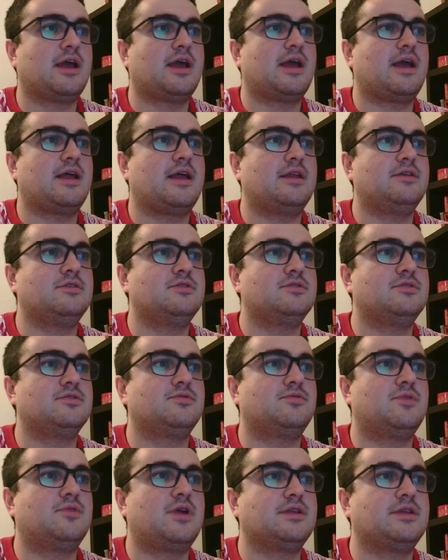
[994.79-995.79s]

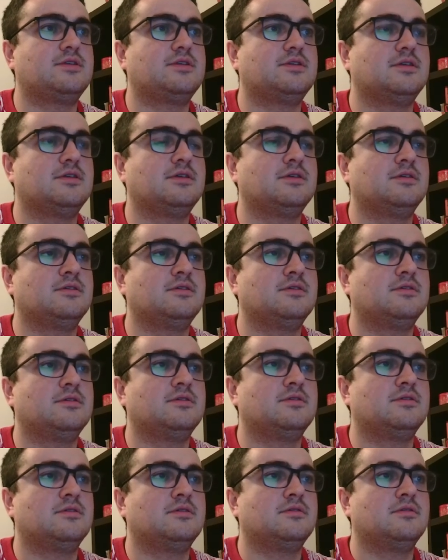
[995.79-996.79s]
handwriting
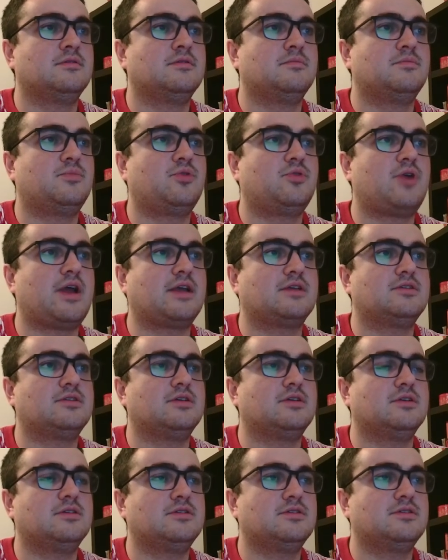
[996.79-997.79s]

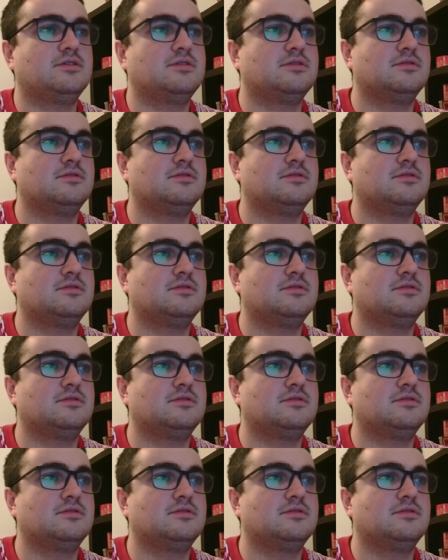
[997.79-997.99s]
practice,